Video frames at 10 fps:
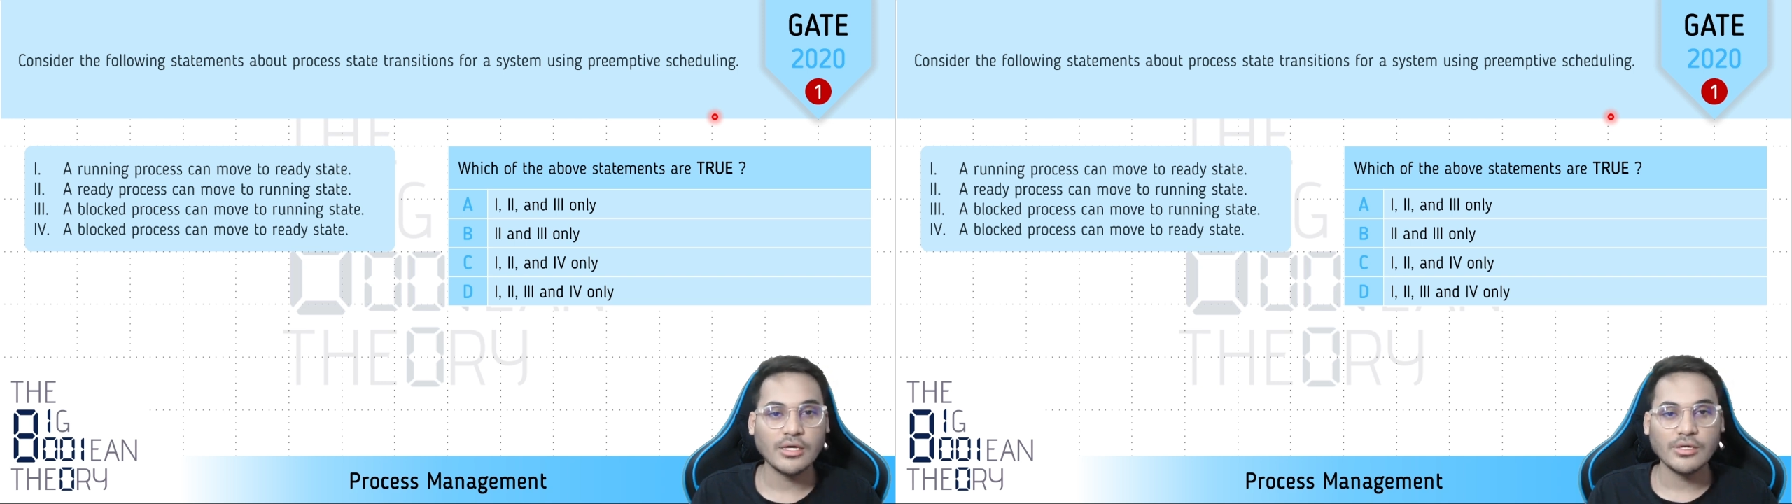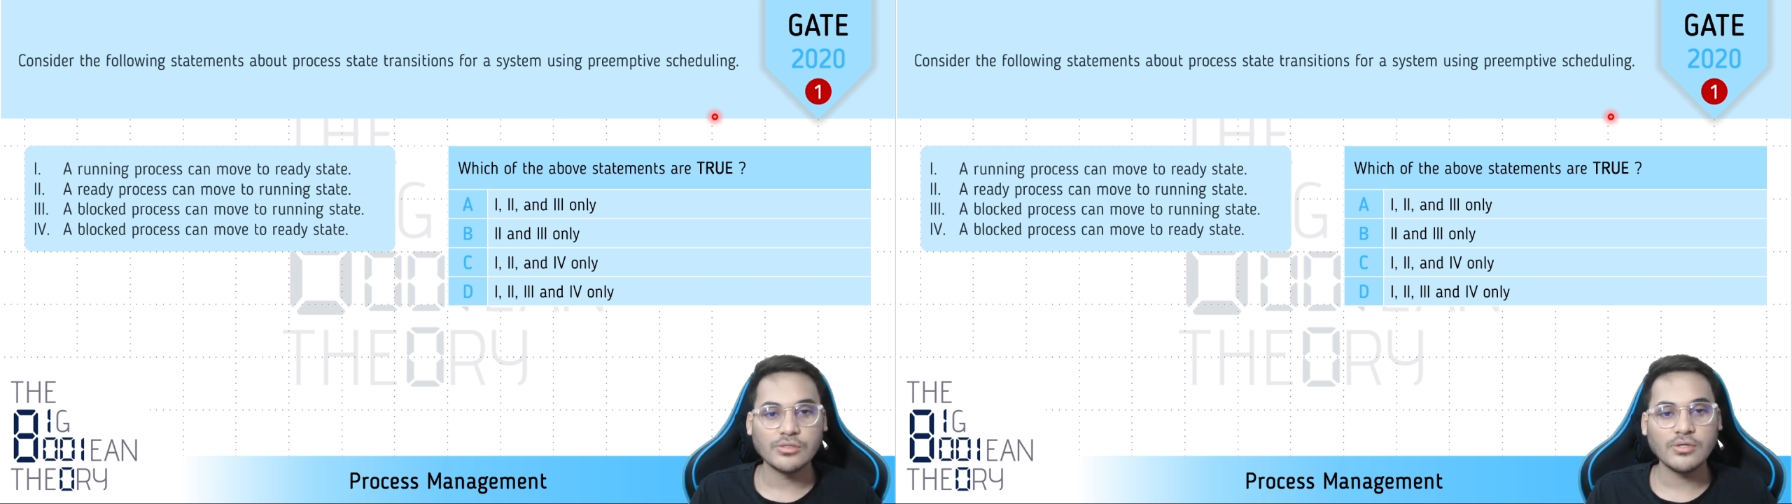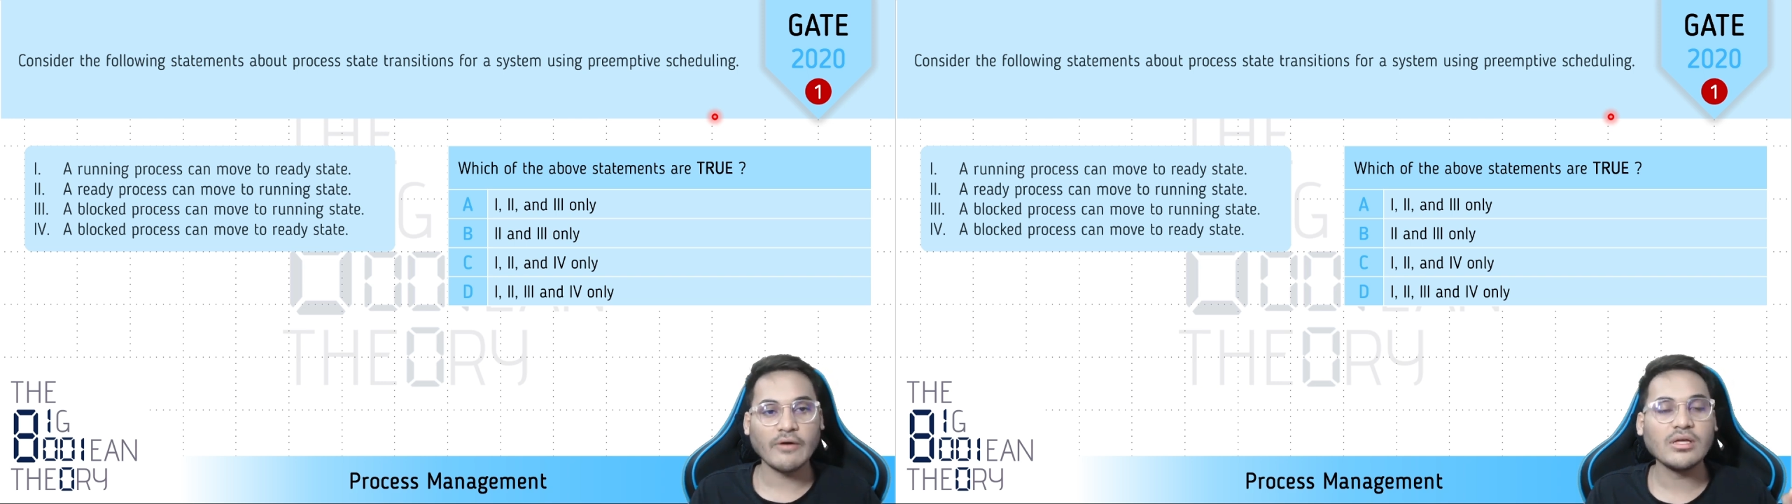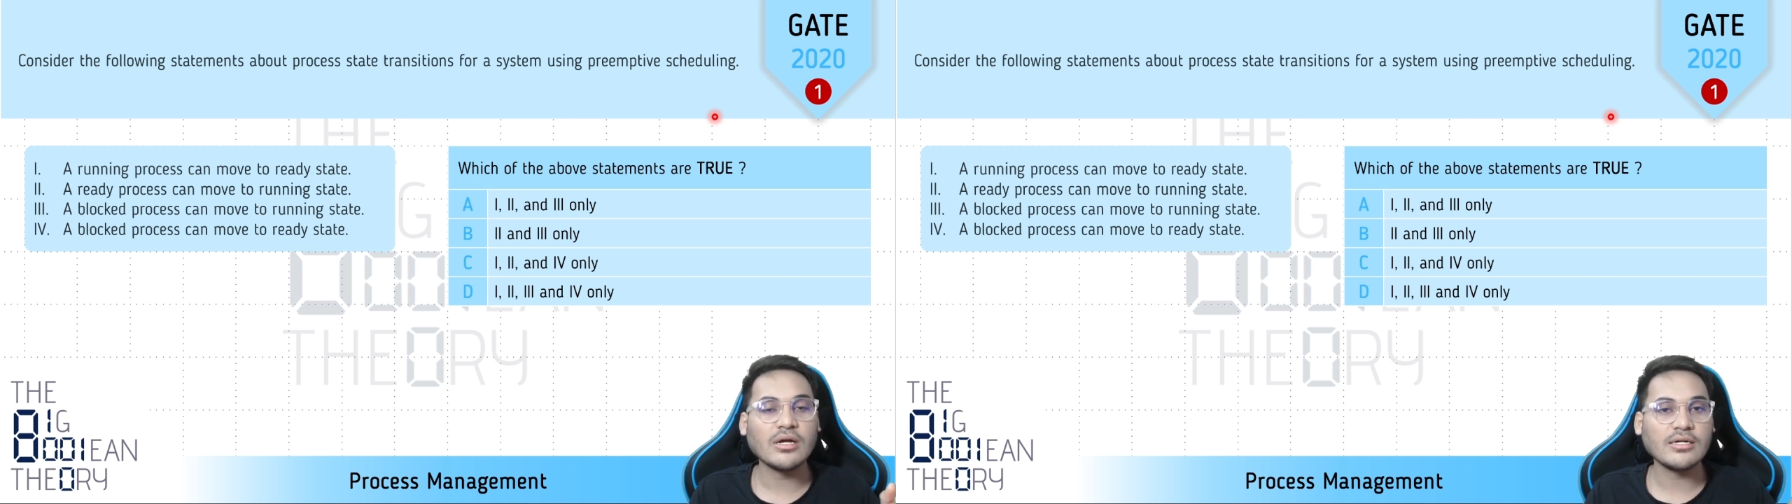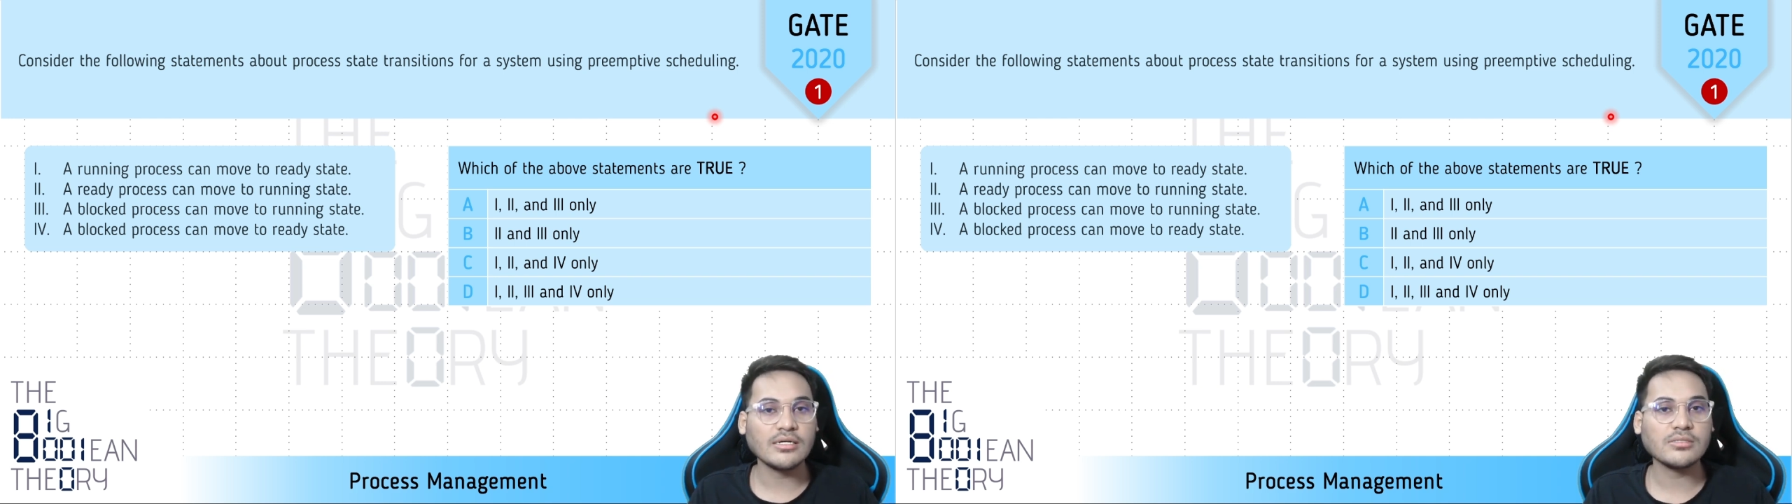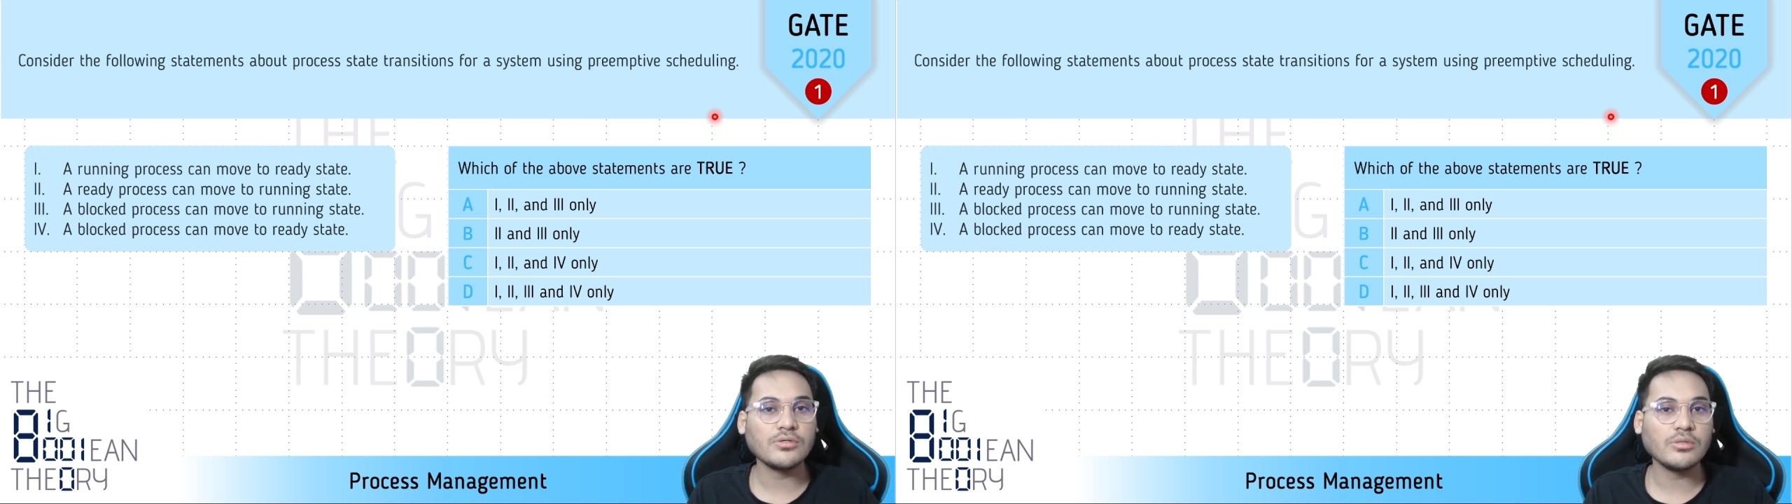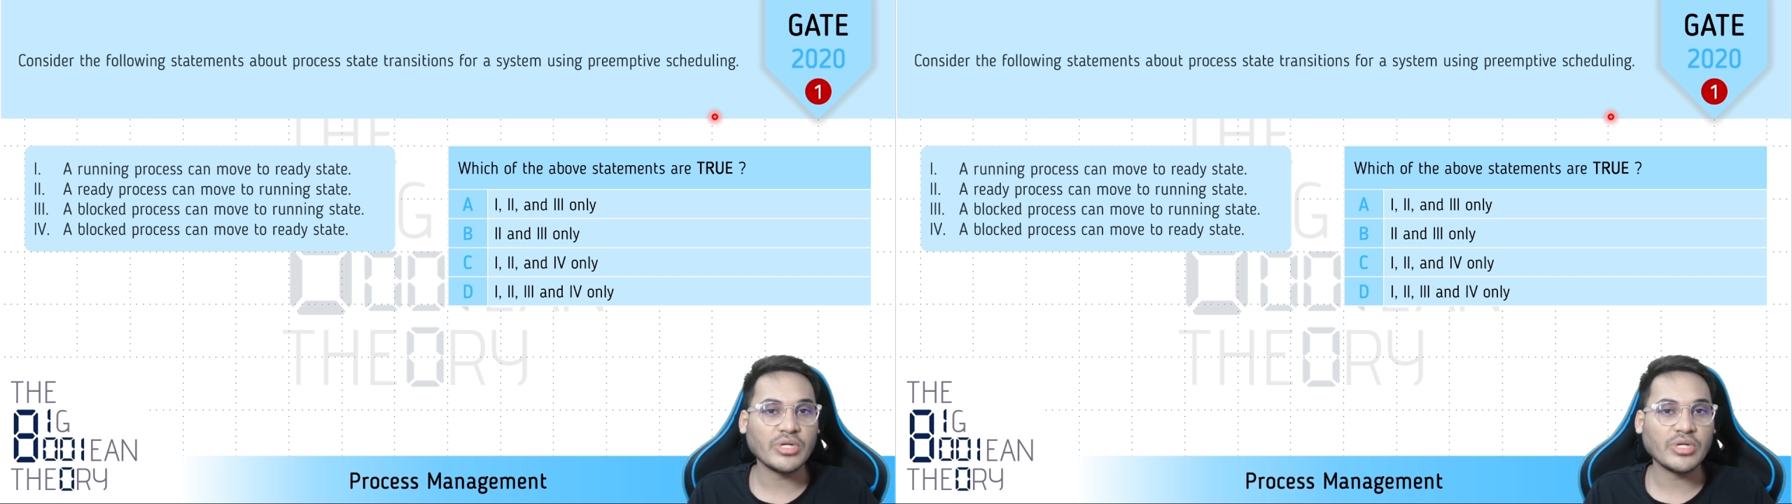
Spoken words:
So having understood